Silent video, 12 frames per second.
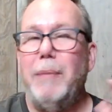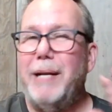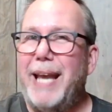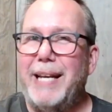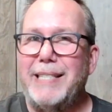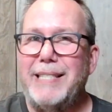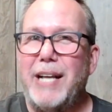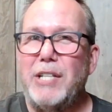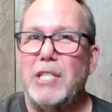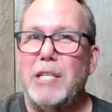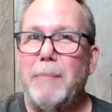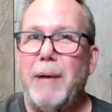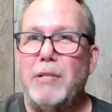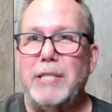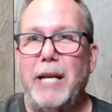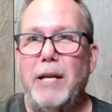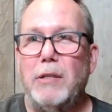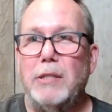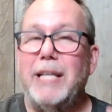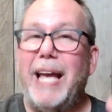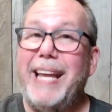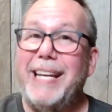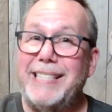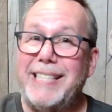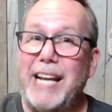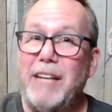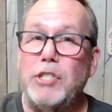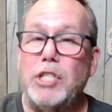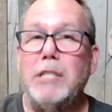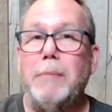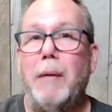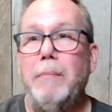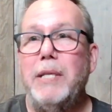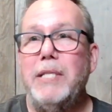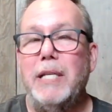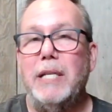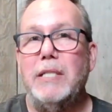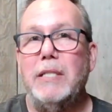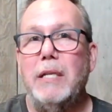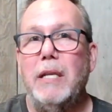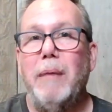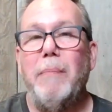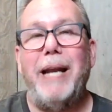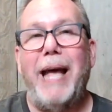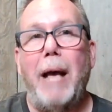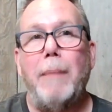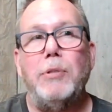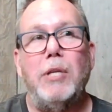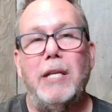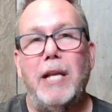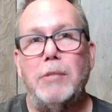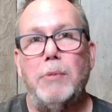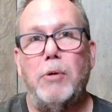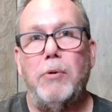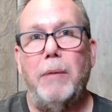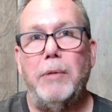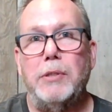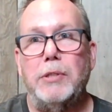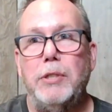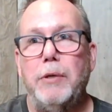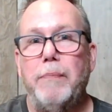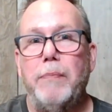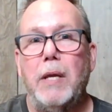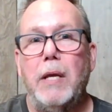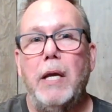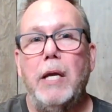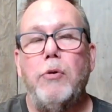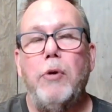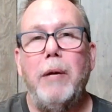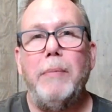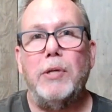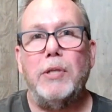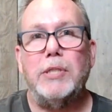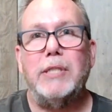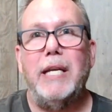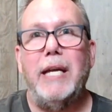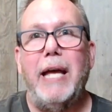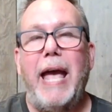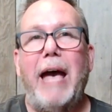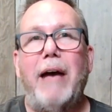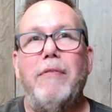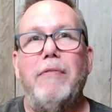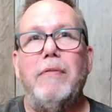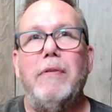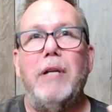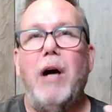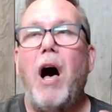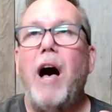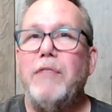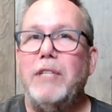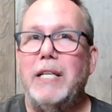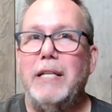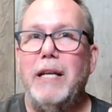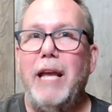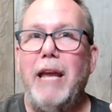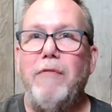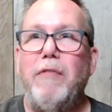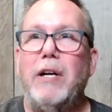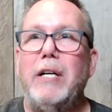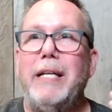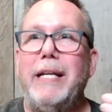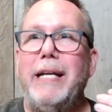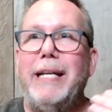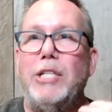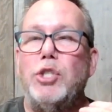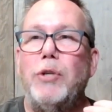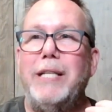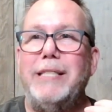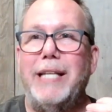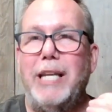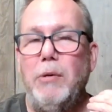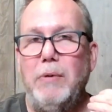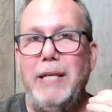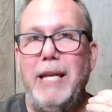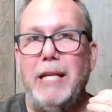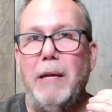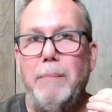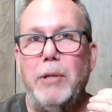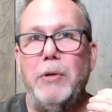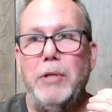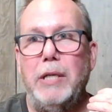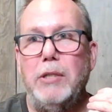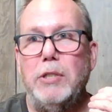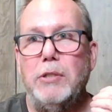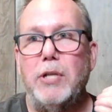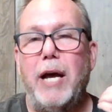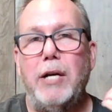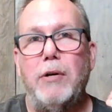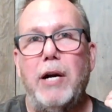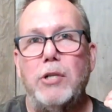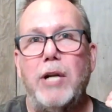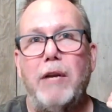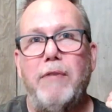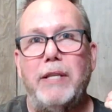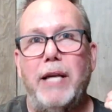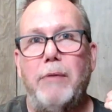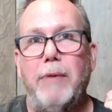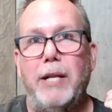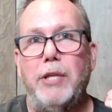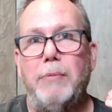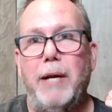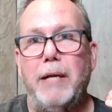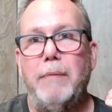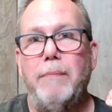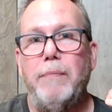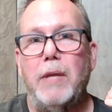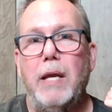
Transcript: But again, it's not just about sales and it's not even just about business, but it absolutely connects with criminals too. Criminals have often a very intrinsic, unique ability to try to try to find that red thread.